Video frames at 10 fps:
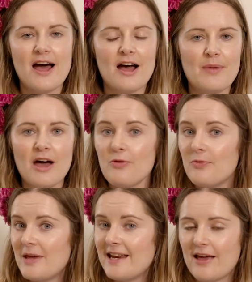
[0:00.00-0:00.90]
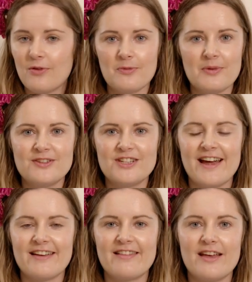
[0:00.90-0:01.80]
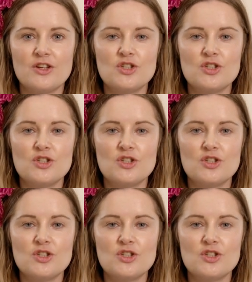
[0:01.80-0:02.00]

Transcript: I've been Elspeth Jackson.